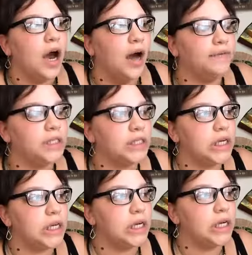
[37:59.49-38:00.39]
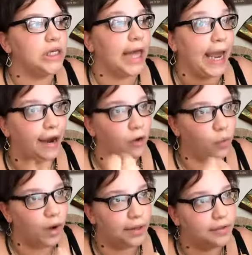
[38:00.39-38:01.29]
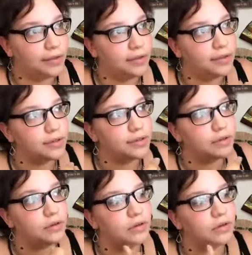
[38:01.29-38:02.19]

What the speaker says: I've seen the air ones.